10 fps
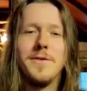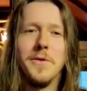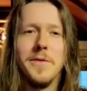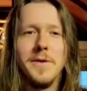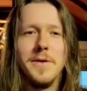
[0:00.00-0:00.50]

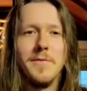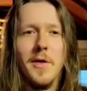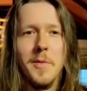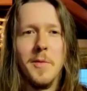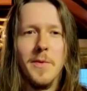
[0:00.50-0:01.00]
during the
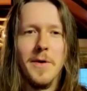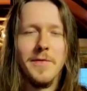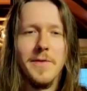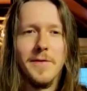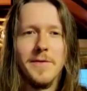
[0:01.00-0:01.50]
development
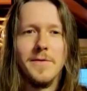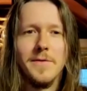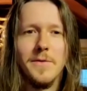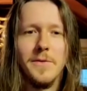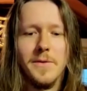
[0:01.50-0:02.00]
process did
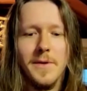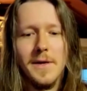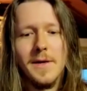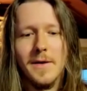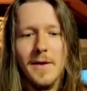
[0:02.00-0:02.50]
you
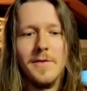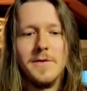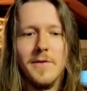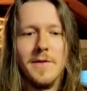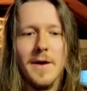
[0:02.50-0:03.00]
guys
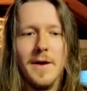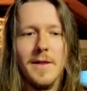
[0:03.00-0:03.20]
decide